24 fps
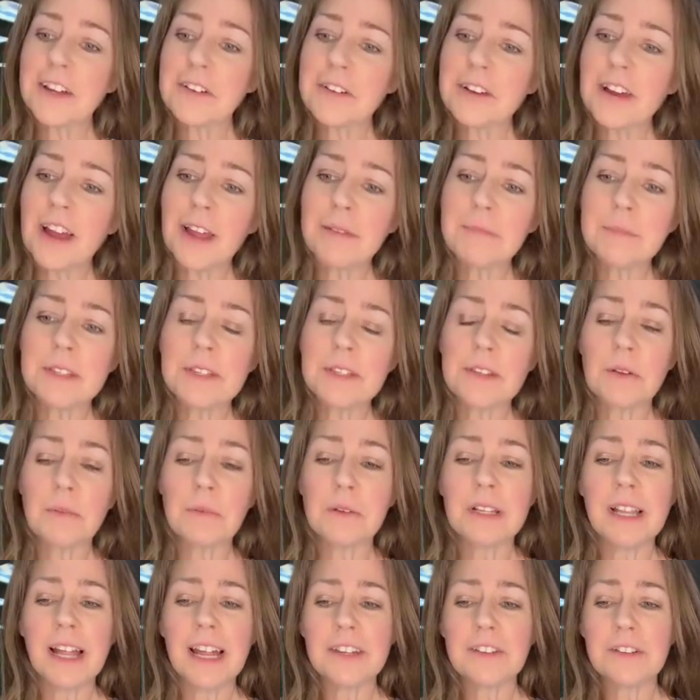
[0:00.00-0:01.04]
Sarah, I'm so
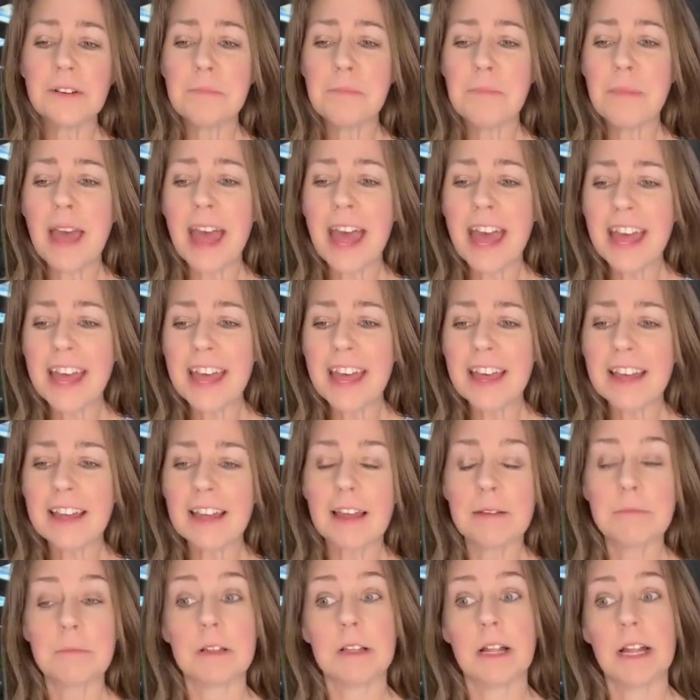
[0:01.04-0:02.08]
glad you're back.
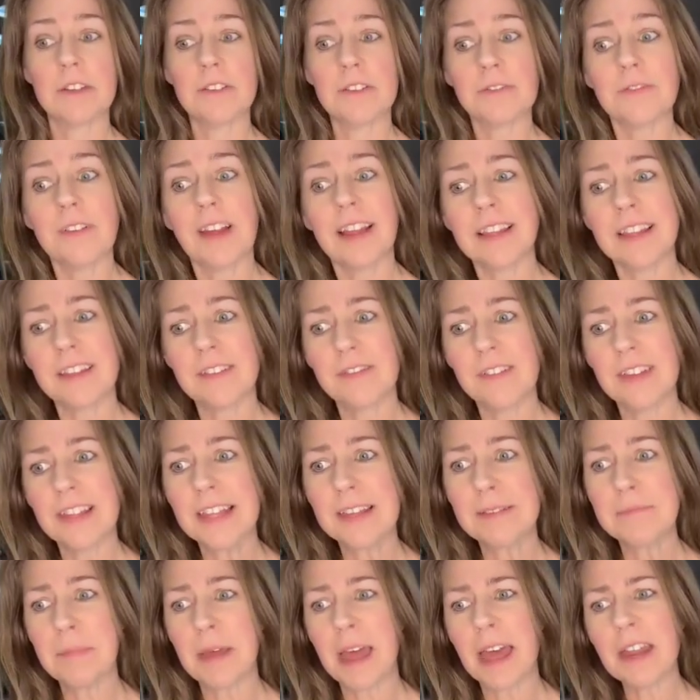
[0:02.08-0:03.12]
I'm glad you're finally
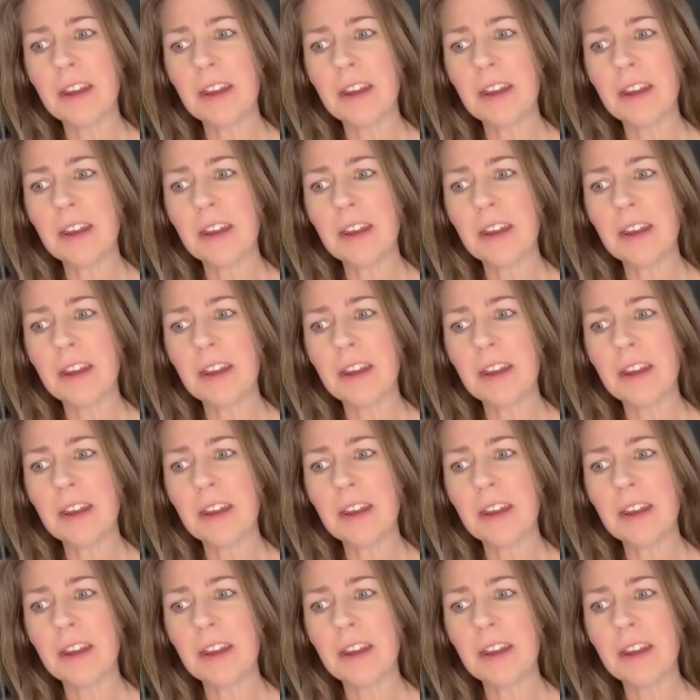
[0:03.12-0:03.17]
feeling